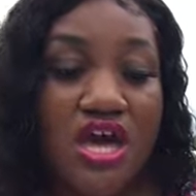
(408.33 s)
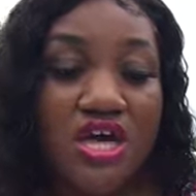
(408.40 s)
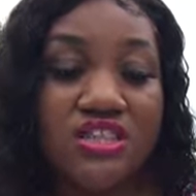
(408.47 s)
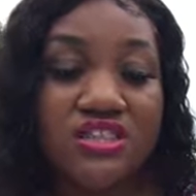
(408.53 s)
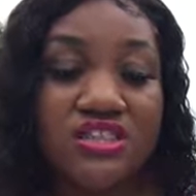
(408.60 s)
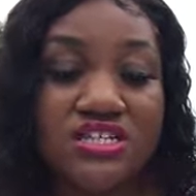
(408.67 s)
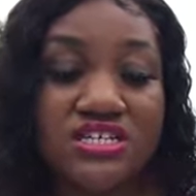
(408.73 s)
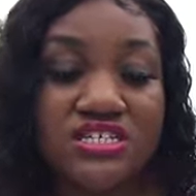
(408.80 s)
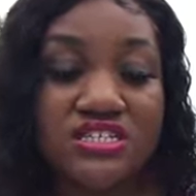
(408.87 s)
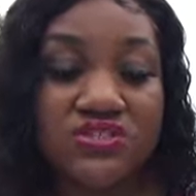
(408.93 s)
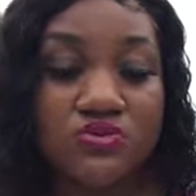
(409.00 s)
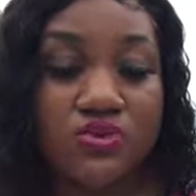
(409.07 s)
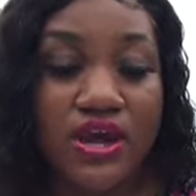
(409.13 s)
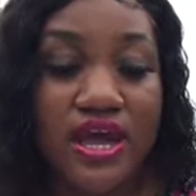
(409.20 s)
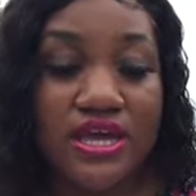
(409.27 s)

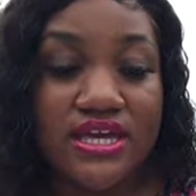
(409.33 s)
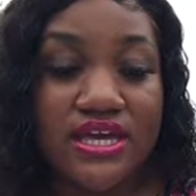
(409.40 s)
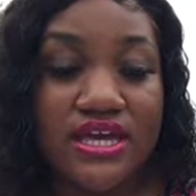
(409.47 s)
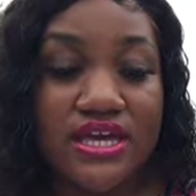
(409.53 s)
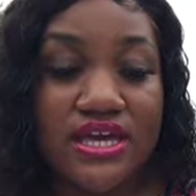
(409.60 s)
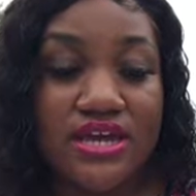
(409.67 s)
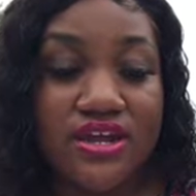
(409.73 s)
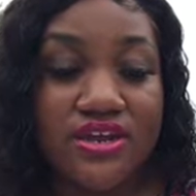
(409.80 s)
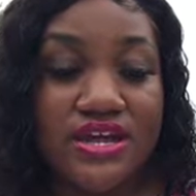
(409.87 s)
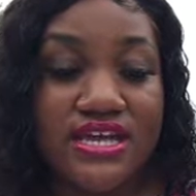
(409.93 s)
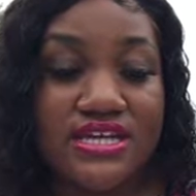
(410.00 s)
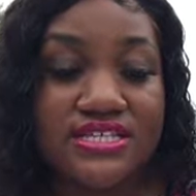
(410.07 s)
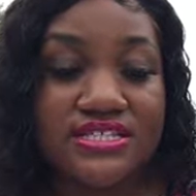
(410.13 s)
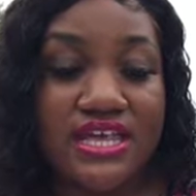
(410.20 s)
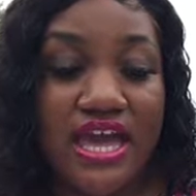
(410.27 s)
This right here
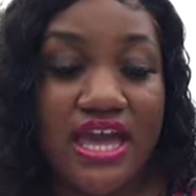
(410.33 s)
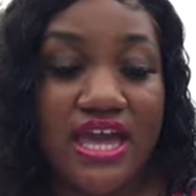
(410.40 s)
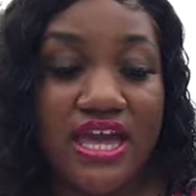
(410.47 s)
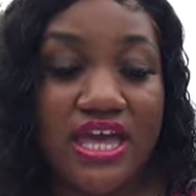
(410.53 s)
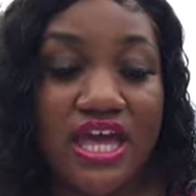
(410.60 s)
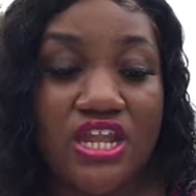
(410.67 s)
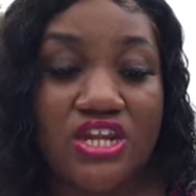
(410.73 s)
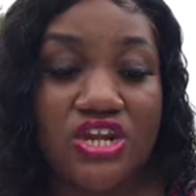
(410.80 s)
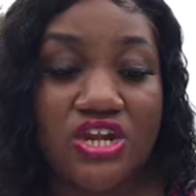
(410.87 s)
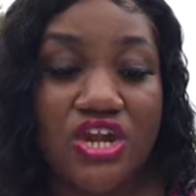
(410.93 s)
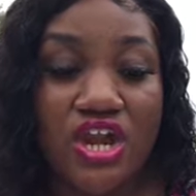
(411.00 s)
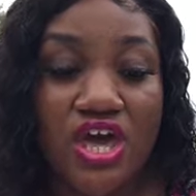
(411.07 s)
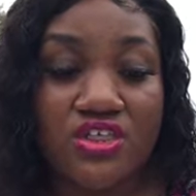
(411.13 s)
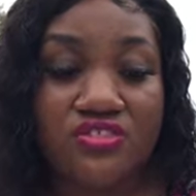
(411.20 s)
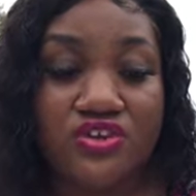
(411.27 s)
is
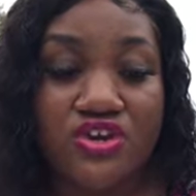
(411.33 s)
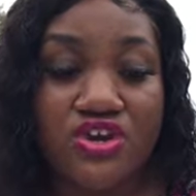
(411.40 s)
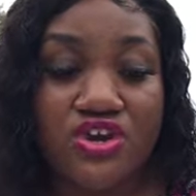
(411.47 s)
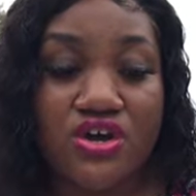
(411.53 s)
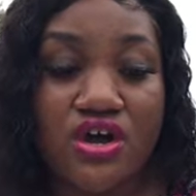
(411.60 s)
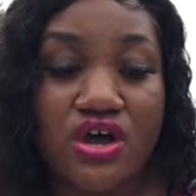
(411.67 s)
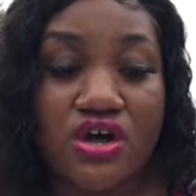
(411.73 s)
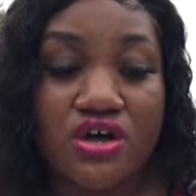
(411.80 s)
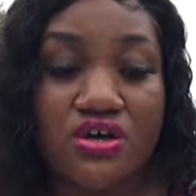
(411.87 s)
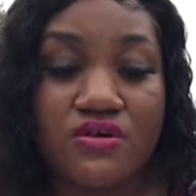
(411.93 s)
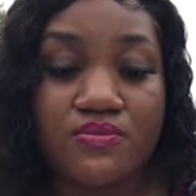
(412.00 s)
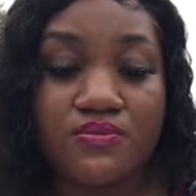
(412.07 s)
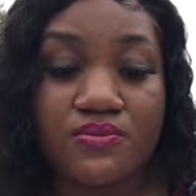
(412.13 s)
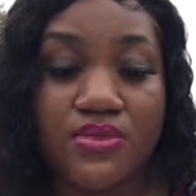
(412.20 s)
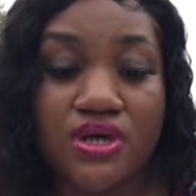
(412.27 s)
another
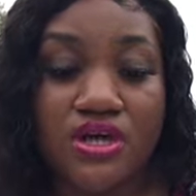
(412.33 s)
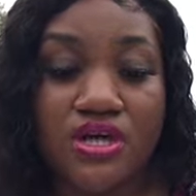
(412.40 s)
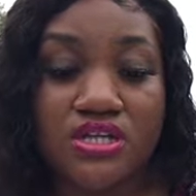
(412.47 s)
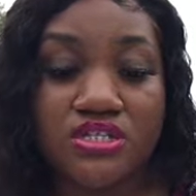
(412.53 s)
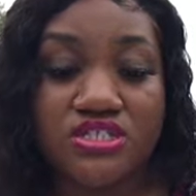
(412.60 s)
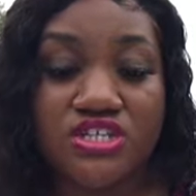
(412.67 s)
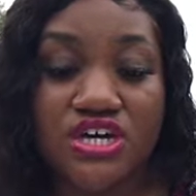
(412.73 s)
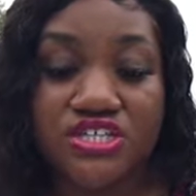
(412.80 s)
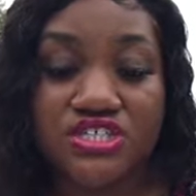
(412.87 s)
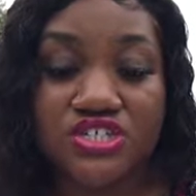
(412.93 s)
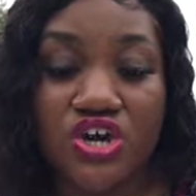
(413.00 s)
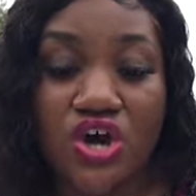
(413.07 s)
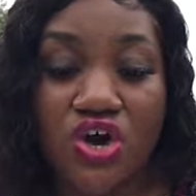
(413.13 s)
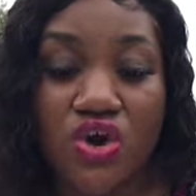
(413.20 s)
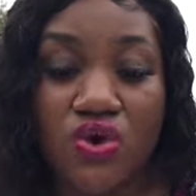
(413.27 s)

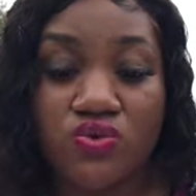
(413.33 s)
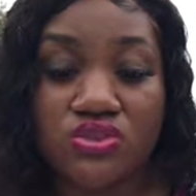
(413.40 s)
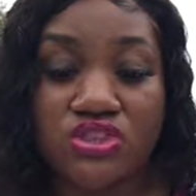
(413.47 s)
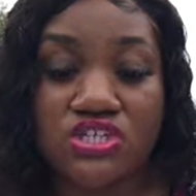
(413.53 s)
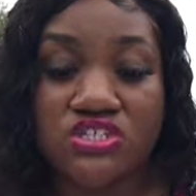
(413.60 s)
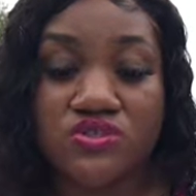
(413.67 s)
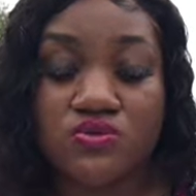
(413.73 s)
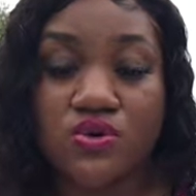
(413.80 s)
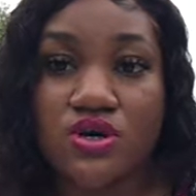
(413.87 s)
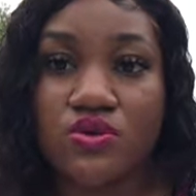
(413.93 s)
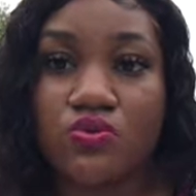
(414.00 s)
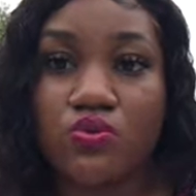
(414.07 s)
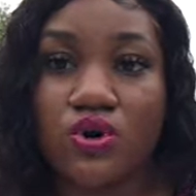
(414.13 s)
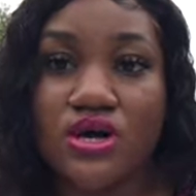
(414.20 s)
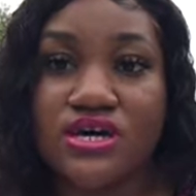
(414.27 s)
dust coat. This
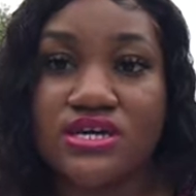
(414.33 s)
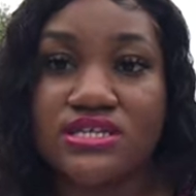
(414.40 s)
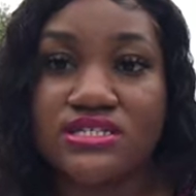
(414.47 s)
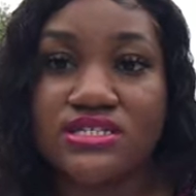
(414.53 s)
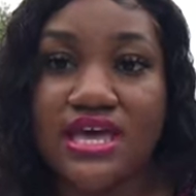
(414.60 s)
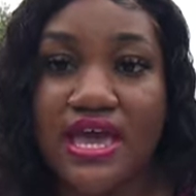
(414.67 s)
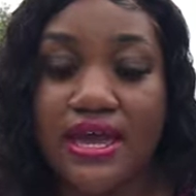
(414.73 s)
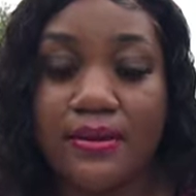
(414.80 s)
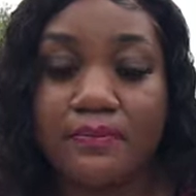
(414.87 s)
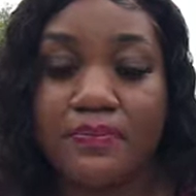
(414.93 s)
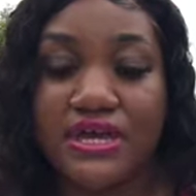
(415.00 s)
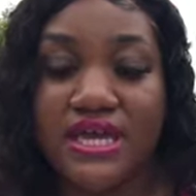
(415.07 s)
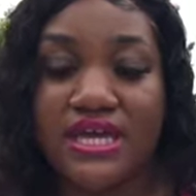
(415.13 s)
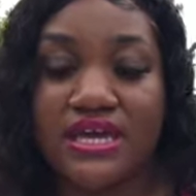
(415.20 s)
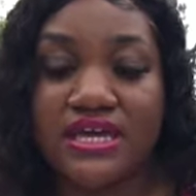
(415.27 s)
one was a
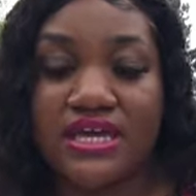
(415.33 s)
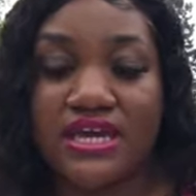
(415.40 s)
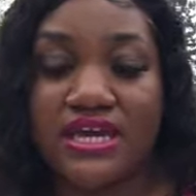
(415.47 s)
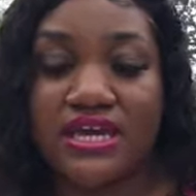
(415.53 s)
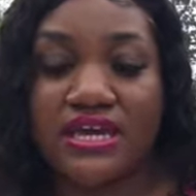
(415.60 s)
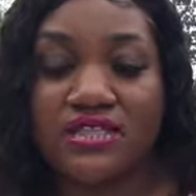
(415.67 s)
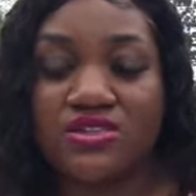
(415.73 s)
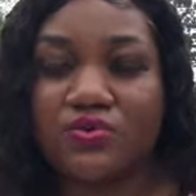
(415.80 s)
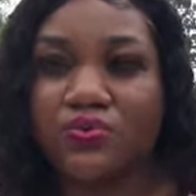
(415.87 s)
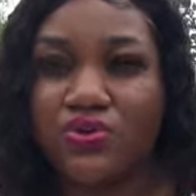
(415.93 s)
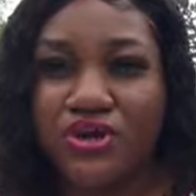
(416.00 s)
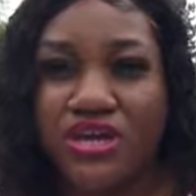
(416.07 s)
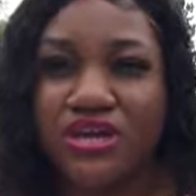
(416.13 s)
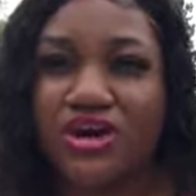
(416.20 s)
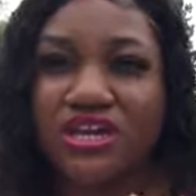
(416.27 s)
pink and the
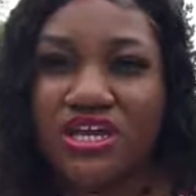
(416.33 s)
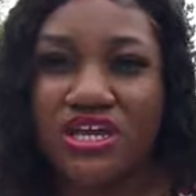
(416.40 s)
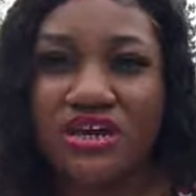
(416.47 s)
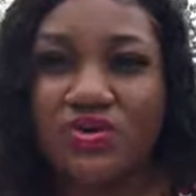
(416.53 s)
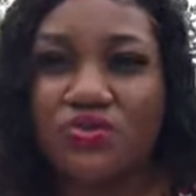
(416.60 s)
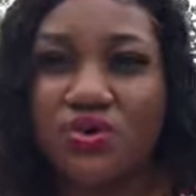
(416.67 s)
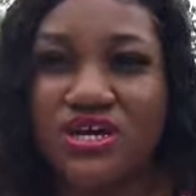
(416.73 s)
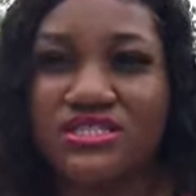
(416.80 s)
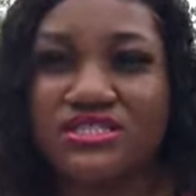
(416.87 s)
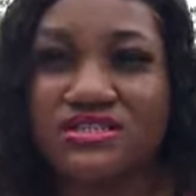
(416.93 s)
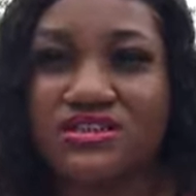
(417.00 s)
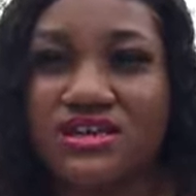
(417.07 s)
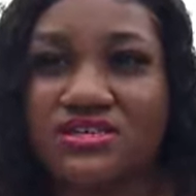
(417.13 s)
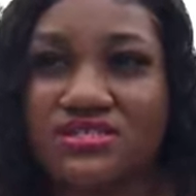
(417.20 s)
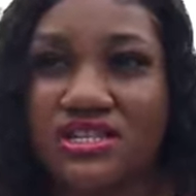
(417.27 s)
print on it
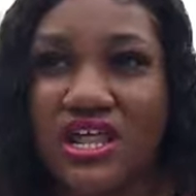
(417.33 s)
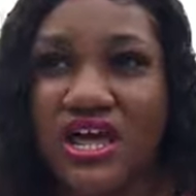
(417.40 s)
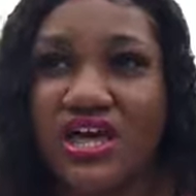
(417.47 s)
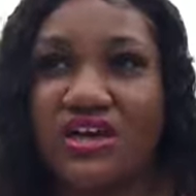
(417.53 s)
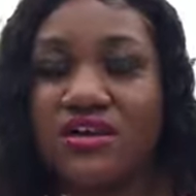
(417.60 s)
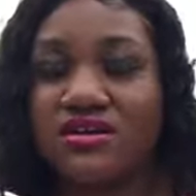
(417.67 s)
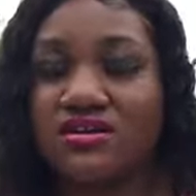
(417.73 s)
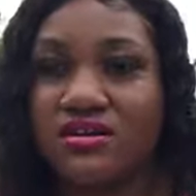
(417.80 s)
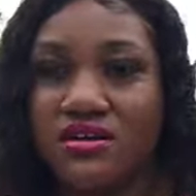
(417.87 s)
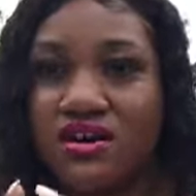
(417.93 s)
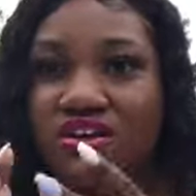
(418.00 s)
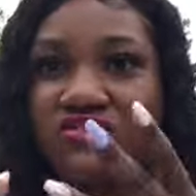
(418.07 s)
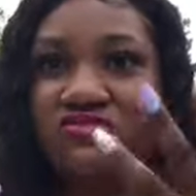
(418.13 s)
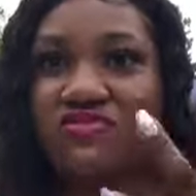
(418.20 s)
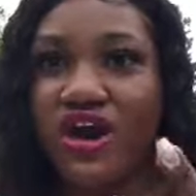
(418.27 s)
wasn't as like
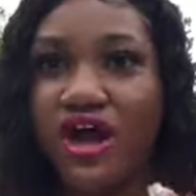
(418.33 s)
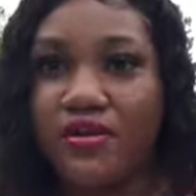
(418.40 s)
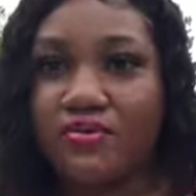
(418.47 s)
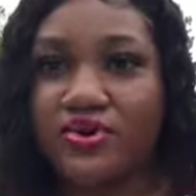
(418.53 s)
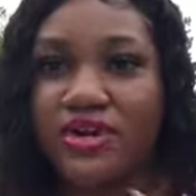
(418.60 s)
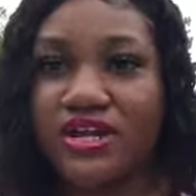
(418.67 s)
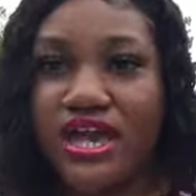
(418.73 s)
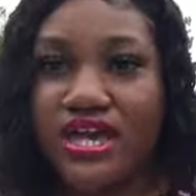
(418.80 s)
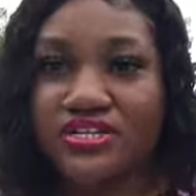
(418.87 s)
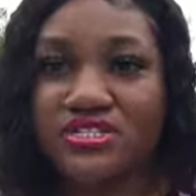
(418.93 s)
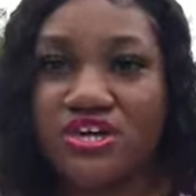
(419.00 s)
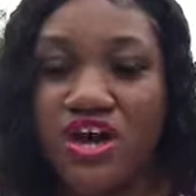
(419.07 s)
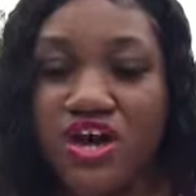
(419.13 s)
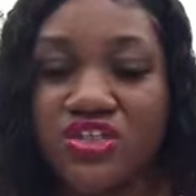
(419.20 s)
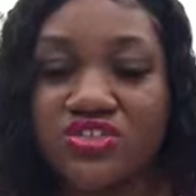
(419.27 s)
vibrant
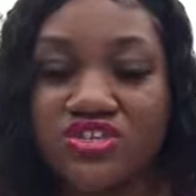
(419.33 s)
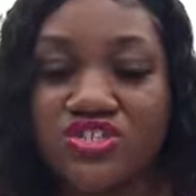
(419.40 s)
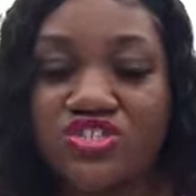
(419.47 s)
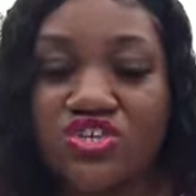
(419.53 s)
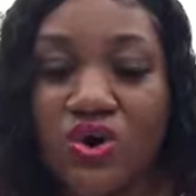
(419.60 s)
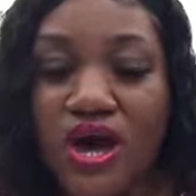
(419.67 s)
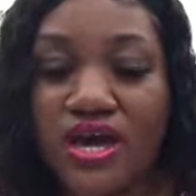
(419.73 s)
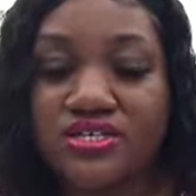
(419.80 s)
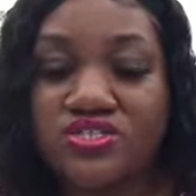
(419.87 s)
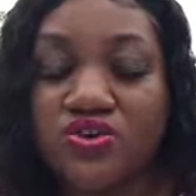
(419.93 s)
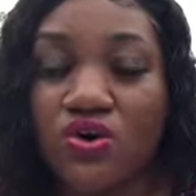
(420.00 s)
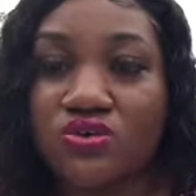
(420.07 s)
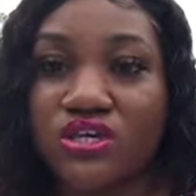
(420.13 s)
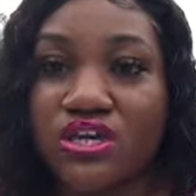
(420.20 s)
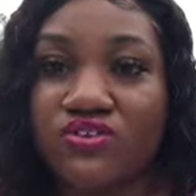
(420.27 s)
as the other, so I
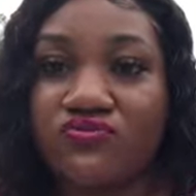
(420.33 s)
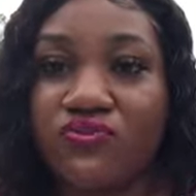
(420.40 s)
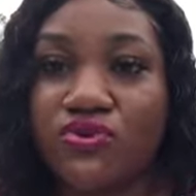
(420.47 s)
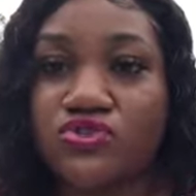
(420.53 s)
sold it for